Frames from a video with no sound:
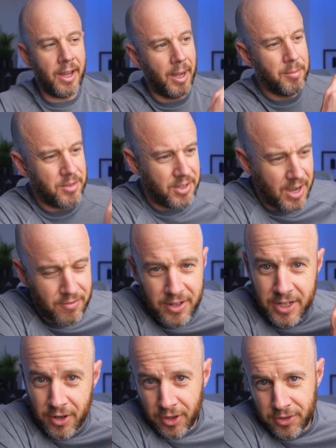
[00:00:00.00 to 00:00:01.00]
I'm definitely
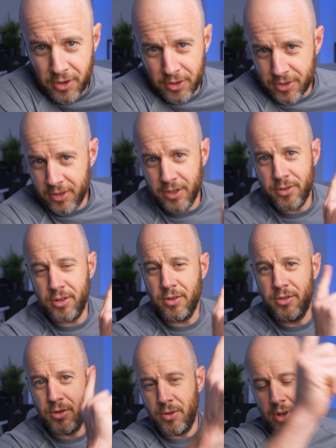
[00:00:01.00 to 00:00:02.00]
not a doctor though, so
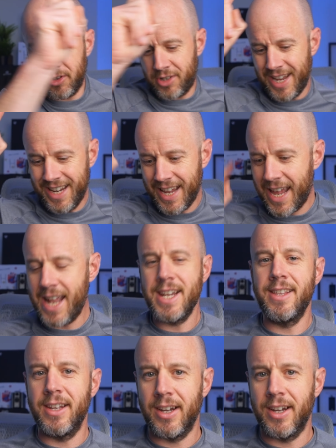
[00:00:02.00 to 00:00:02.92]
do not take anything